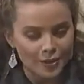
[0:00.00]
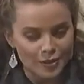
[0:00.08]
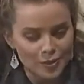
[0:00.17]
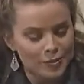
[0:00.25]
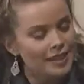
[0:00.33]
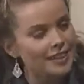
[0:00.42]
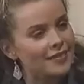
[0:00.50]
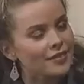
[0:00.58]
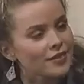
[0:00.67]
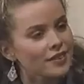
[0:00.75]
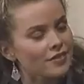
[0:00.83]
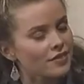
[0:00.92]
Oh,
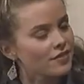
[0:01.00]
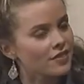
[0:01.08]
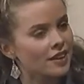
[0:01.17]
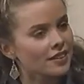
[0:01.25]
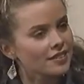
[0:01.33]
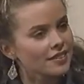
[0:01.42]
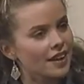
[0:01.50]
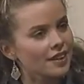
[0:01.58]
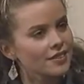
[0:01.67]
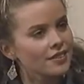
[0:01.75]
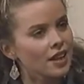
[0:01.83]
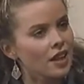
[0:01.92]
speaking of the
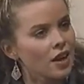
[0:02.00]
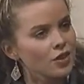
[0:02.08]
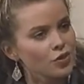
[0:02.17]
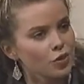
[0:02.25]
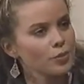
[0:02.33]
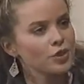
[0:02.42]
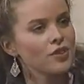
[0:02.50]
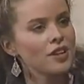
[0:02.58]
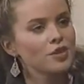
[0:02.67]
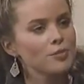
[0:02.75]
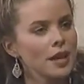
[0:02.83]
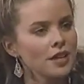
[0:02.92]
riverfront, I heard a
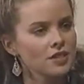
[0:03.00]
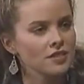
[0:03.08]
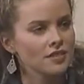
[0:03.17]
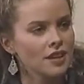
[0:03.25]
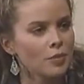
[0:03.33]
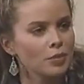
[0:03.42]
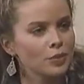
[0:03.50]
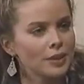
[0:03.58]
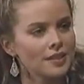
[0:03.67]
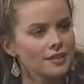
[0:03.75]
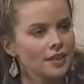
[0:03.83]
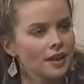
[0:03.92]
longshoreman tried your patience
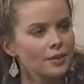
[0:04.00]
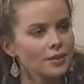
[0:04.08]
a couple of